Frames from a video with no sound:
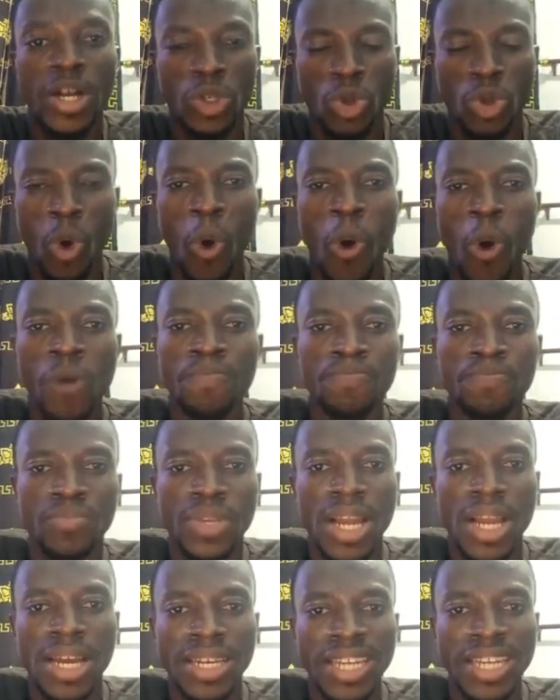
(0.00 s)
So,
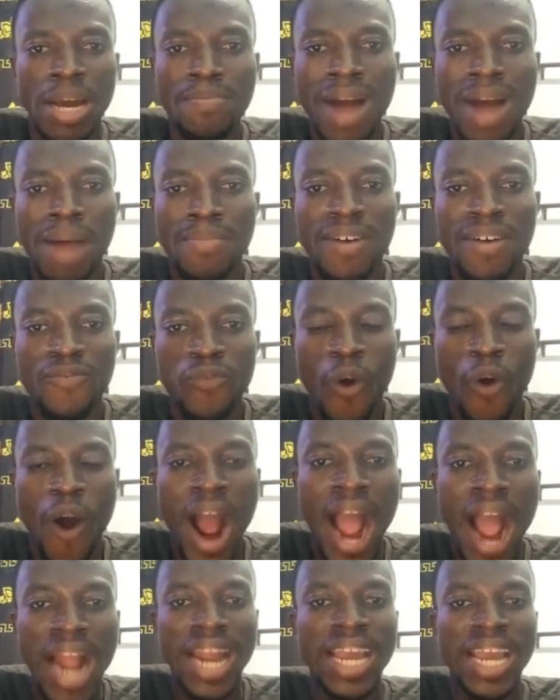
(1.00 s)
near my mom for
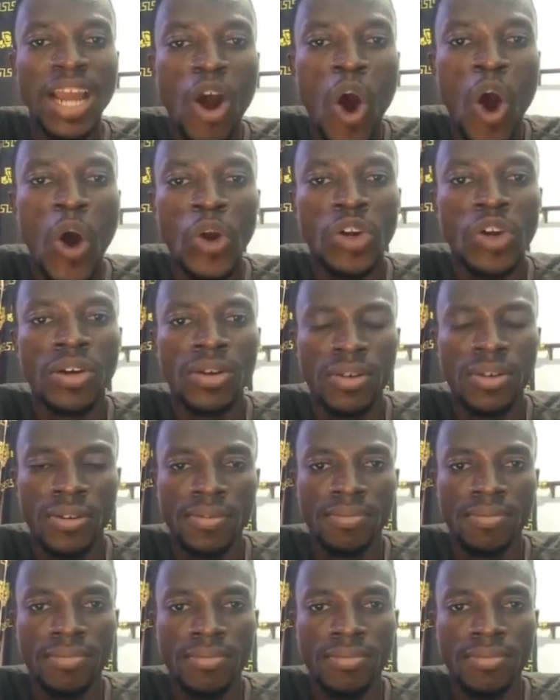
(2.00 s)
hanging on